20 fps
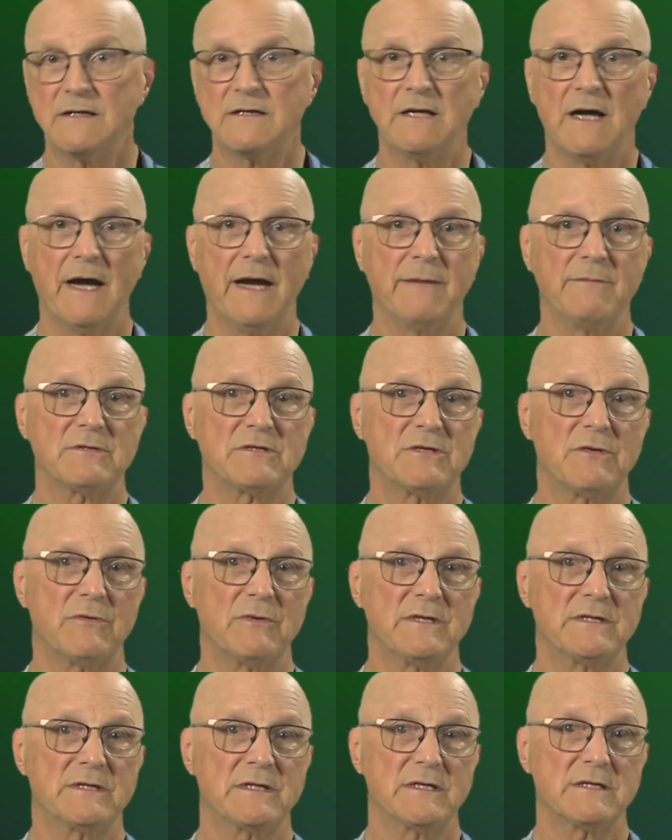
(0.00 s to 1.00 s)
times the
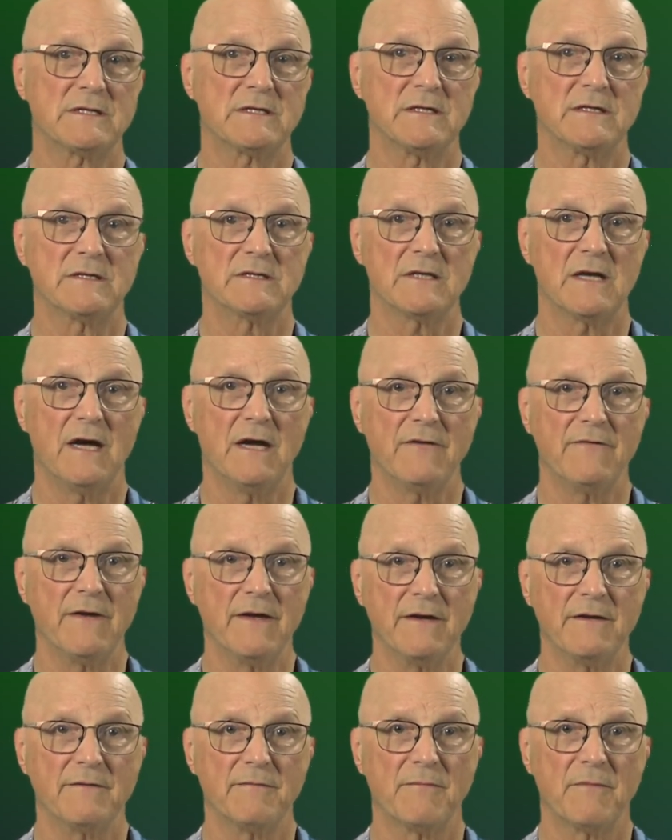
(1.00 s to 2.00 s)
resistance of
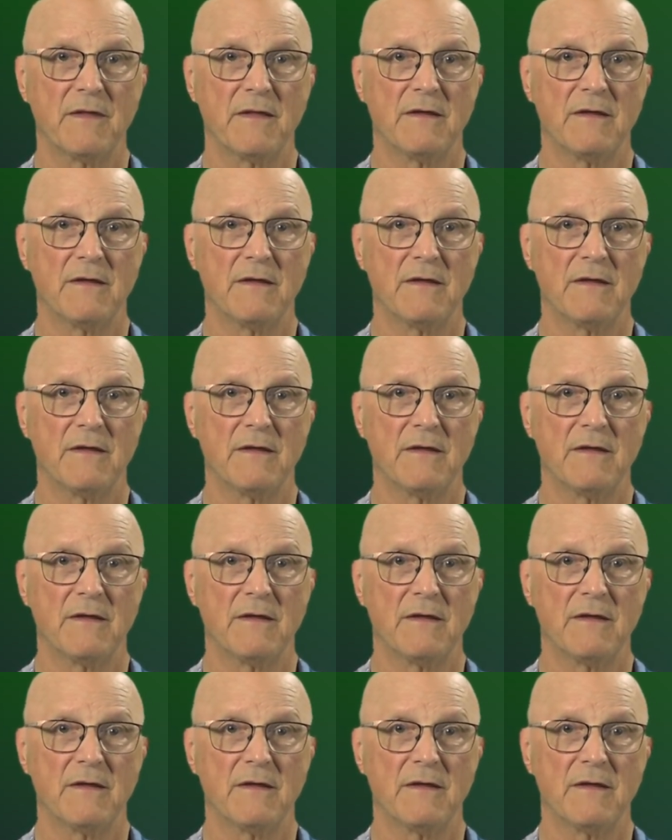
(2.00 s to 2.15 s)
it.